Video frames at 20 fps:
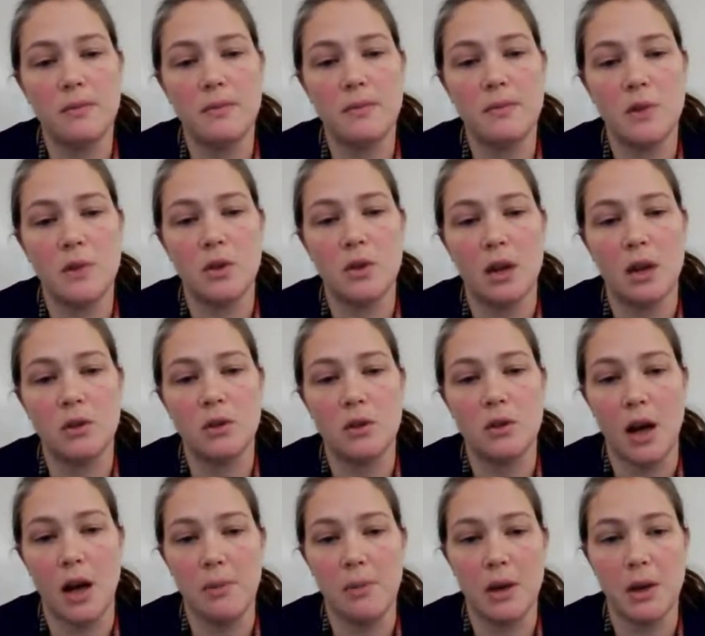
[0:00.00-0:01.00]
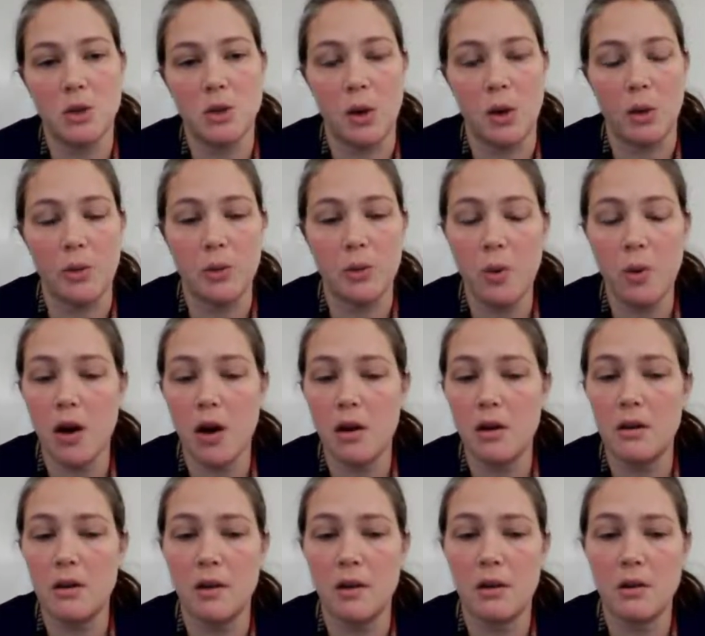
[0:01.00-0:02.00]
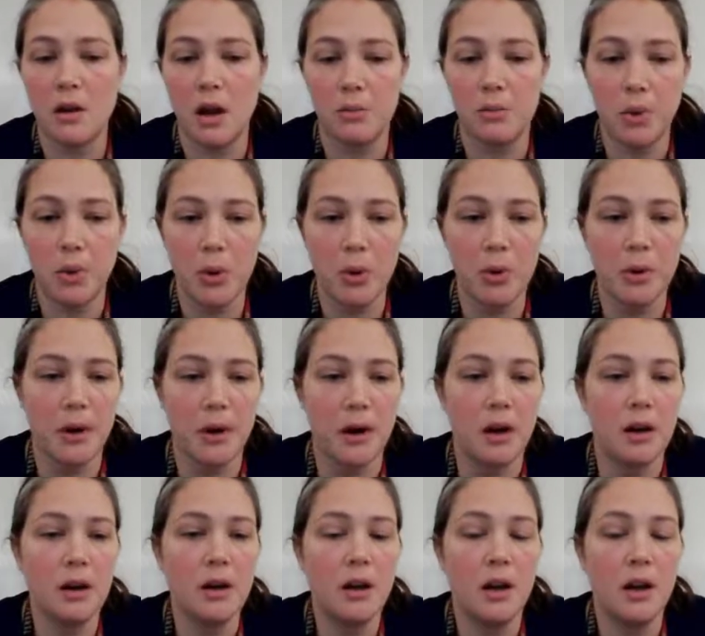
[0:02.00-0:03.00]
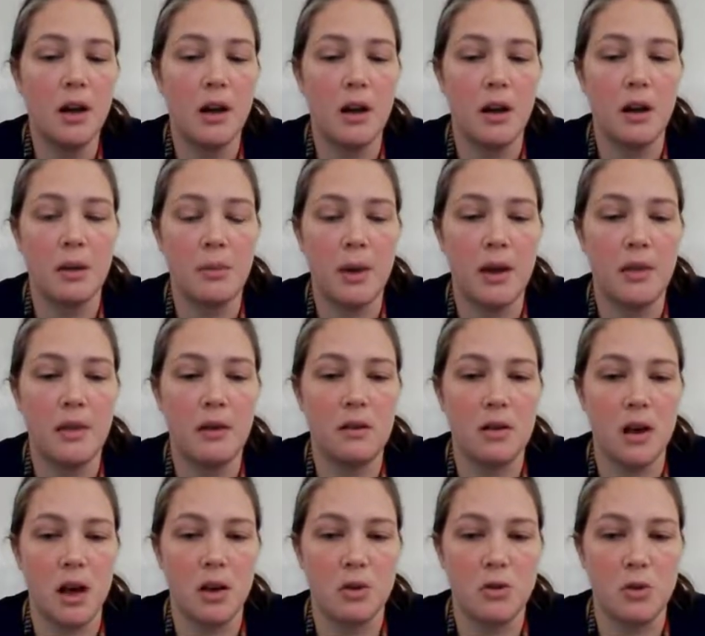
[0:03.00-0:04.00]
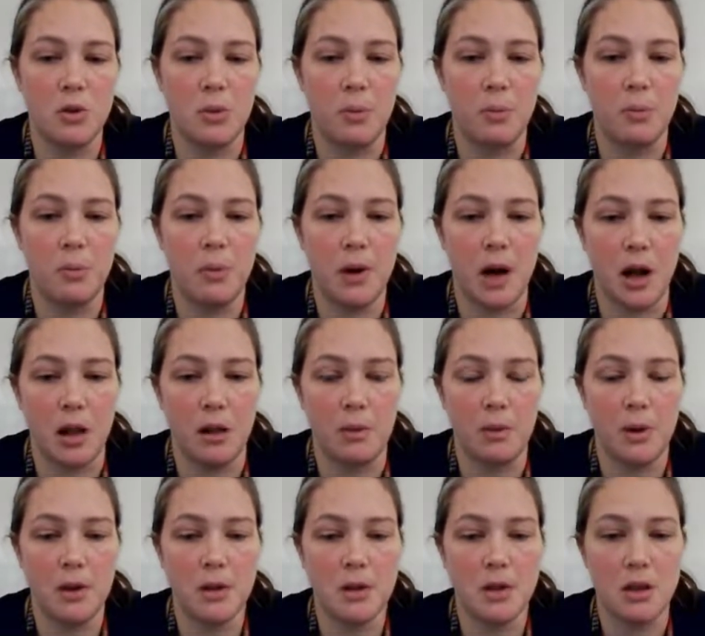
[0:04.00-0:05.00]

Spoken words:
So they do not mix well with water. They're non-polar, and they're not true polymers.